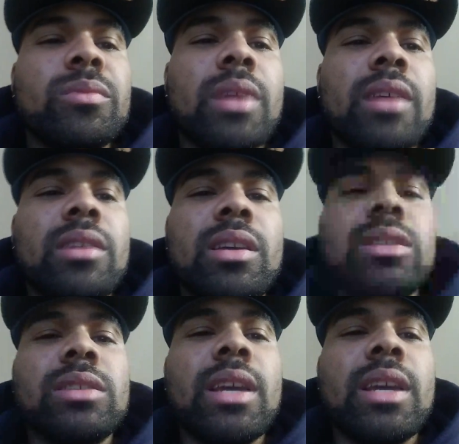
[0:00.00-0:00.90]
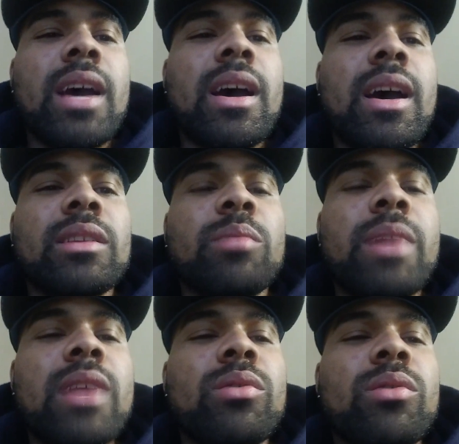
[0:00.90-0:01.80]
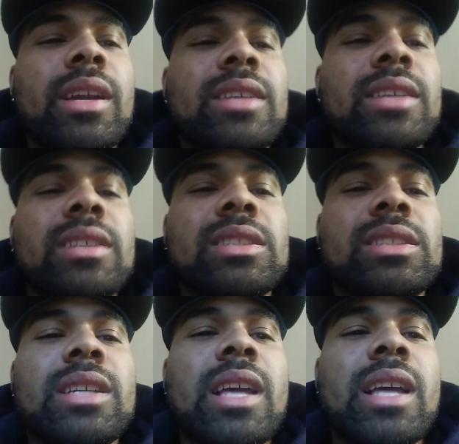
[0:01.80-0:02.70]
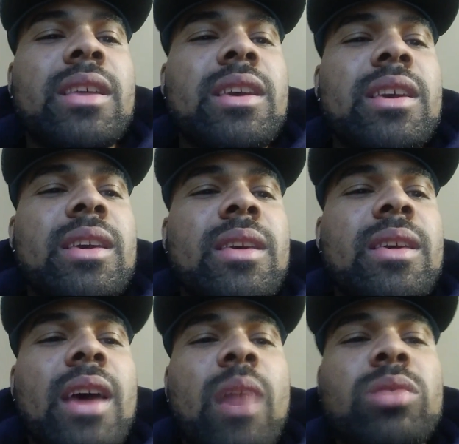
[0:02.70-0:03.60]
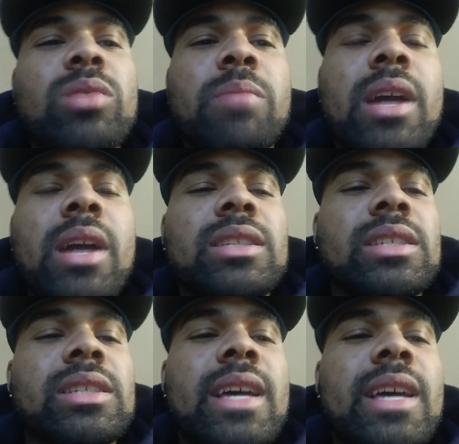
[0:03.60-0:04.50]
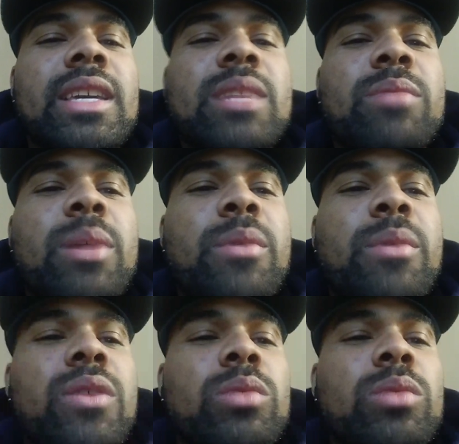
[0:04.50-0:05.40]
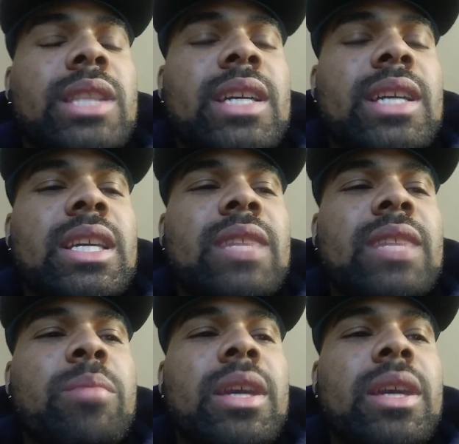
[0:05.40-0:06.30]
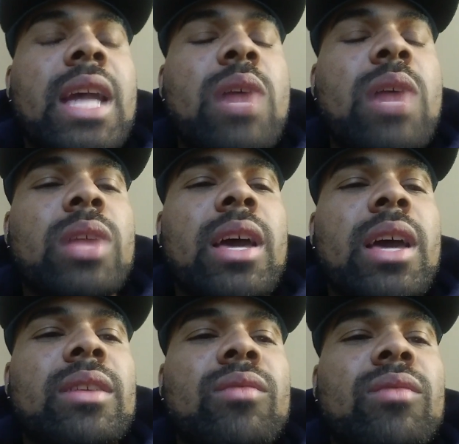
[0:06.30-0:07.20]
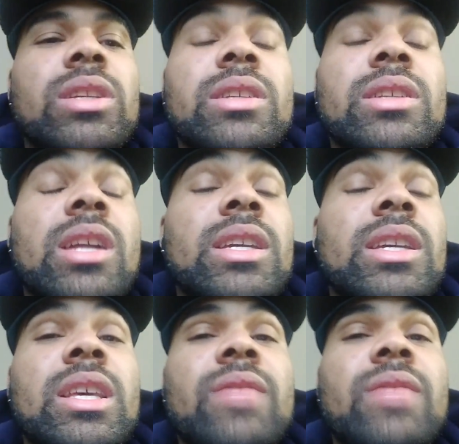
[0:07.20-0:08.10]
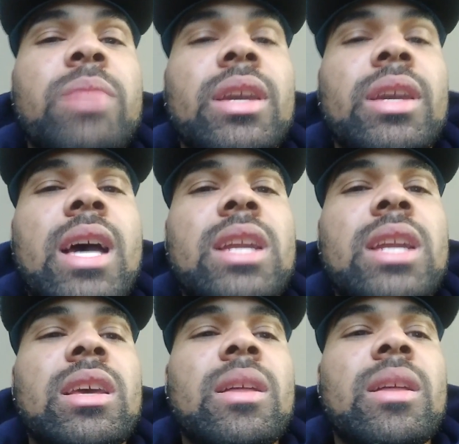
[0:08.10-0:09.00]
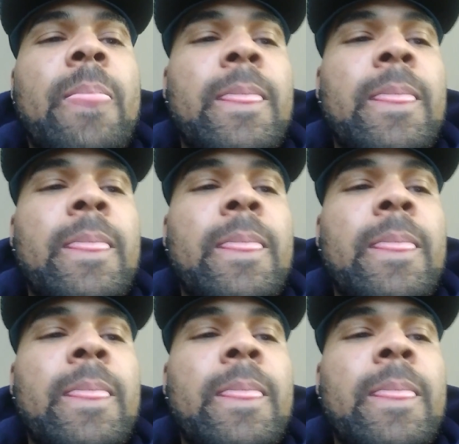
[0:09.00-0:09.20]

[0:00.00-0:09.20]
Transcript: like, here today, I look back on it and I say, shit, I was a minor just like him. A motherfucker was lucky to even make it out. Like, really lucky to even make it out of there.